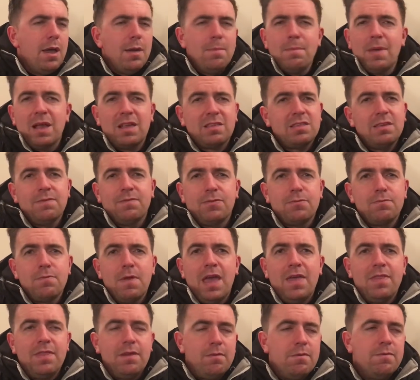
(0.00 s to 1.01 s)
massive
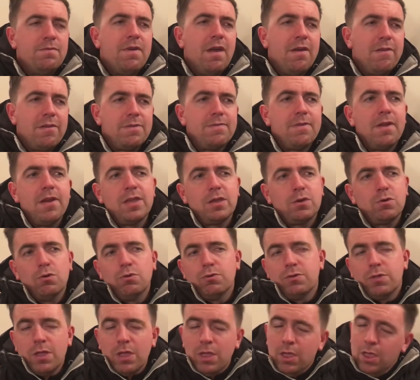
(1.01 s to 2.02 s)
threat. They're a very, very
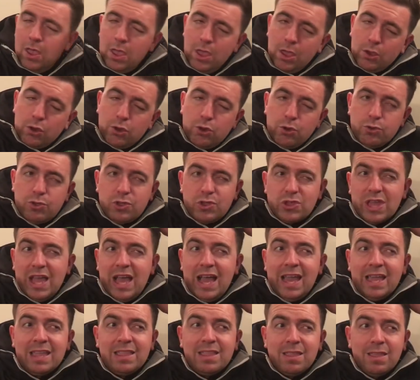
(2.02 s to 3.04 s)
good
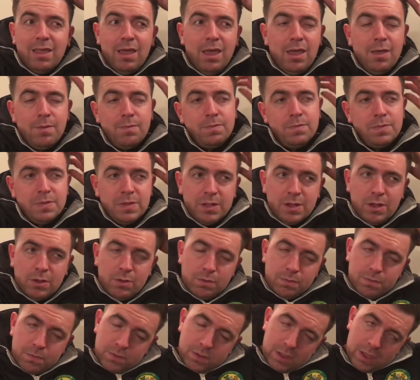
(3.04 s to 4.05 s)
side.
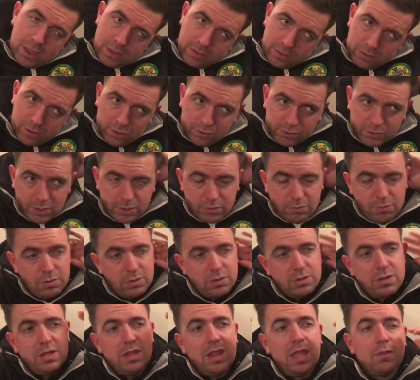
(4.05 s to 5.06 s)
Dr.
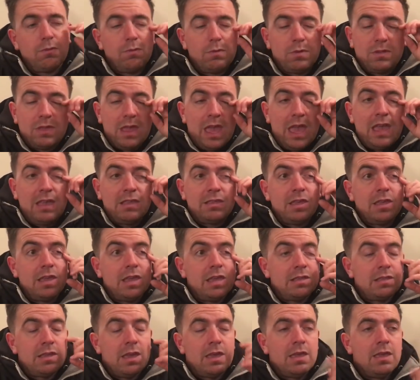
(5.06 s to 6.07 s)
Christian Edwards there
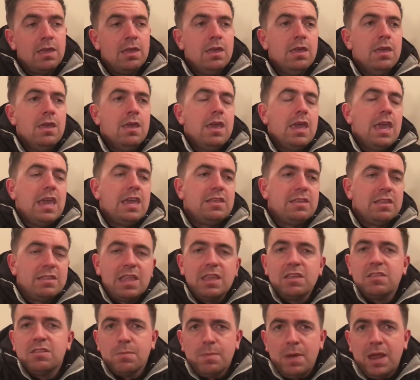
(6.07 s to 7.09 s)
he's a
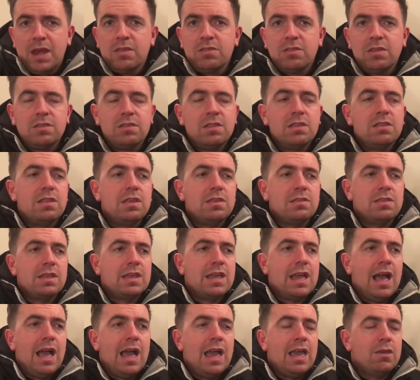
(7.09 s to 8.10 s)
decent manager, he's a
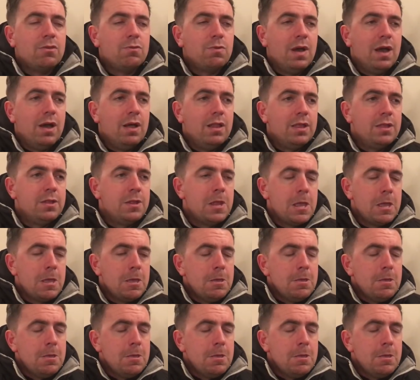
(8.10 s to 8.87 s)
decent guy as well, and